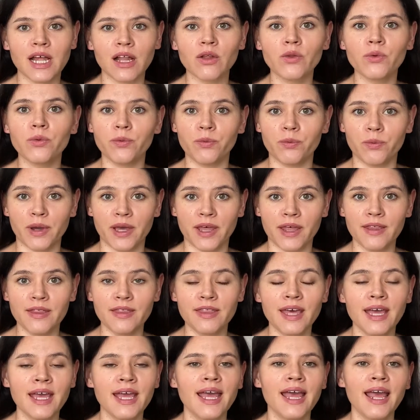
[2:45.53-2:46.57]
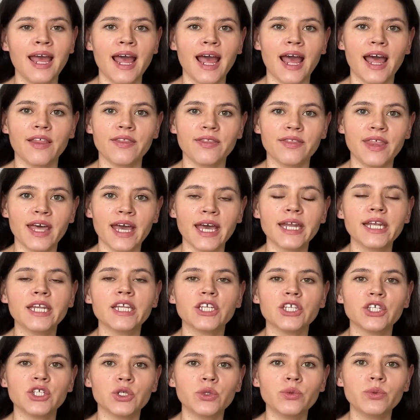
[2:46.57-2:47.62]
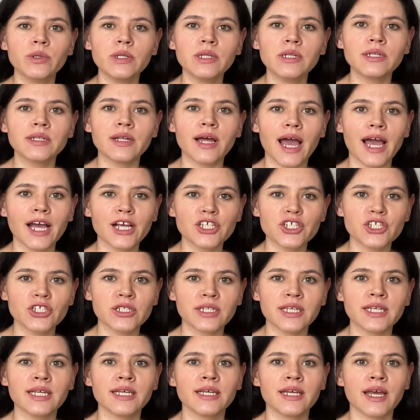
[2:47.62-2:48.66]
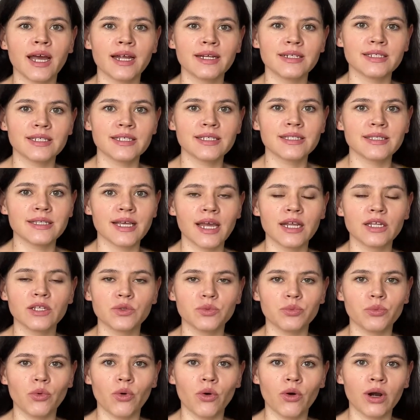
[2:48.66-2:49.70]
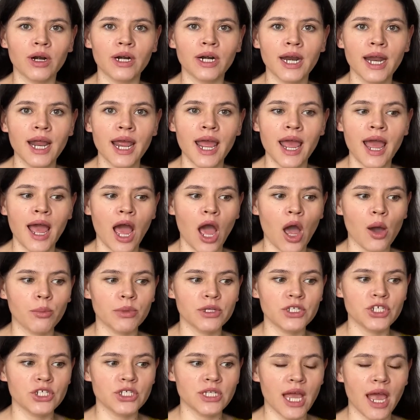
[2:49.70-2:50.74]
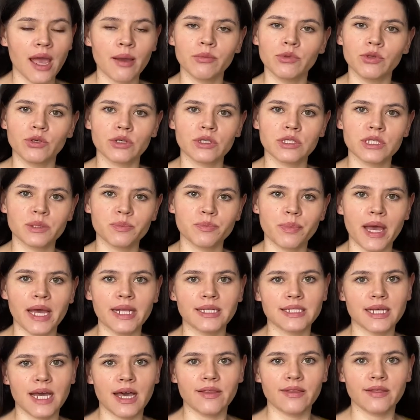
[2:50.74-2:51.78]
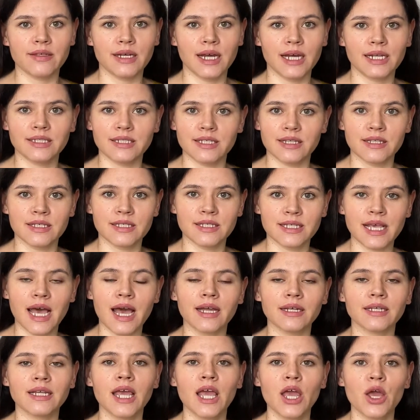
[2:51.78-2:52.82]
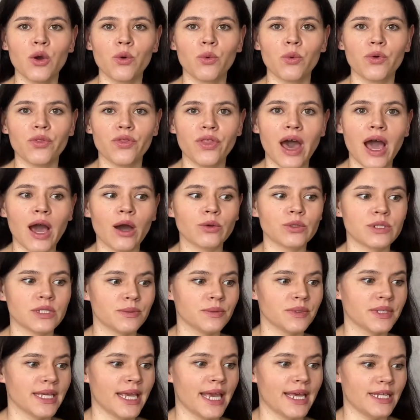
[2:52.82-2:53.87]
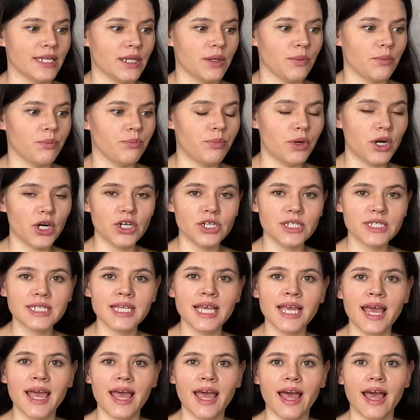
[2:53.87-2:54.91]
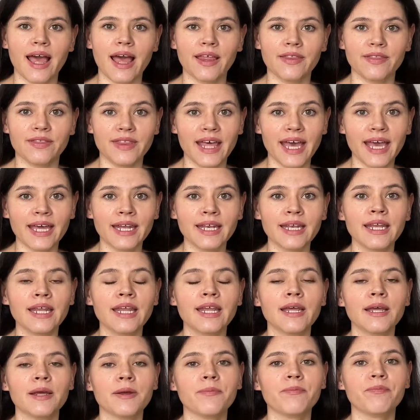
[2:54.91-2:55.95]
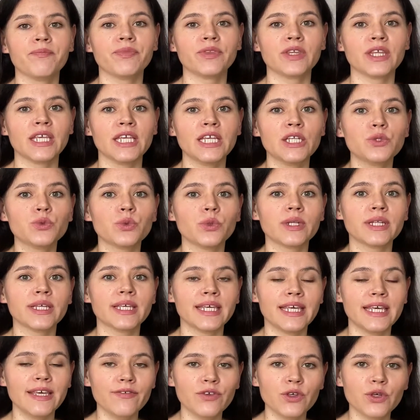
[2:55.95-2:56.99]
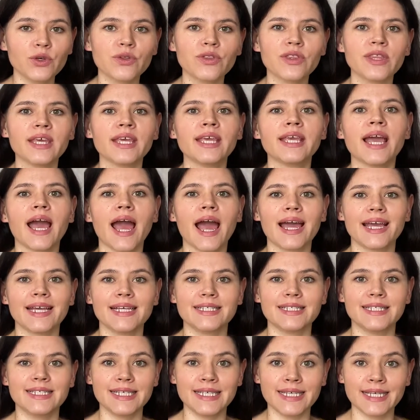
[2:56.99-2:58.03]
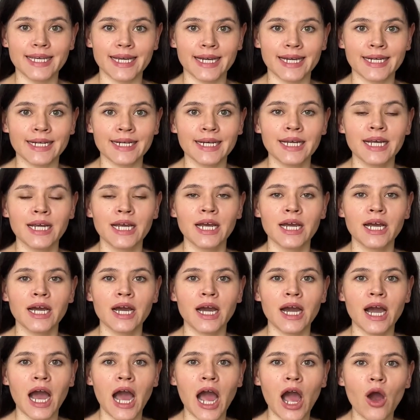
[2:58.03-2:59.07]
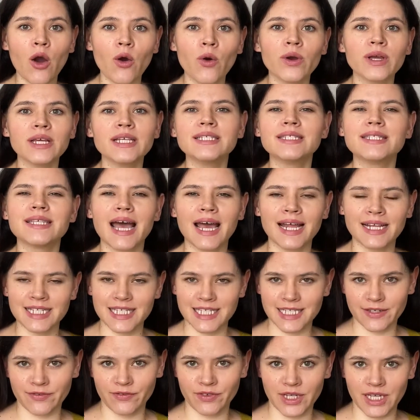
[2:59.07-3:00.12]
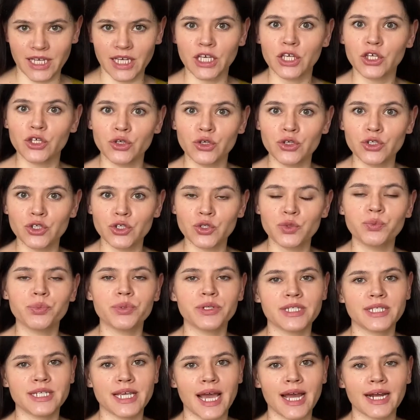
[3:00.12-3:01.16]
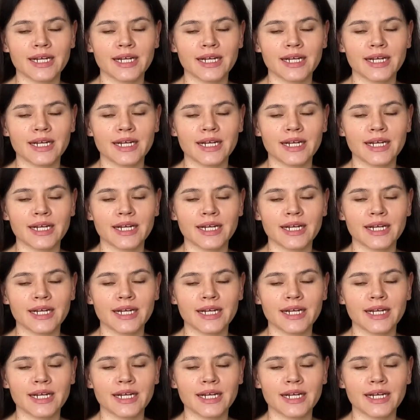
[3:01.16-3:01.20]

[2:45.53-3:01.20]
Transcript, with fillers: yourself with and then you will actually understand more how much time you can spend under the sun without getting burned, and then it will give you the idea how intensively you should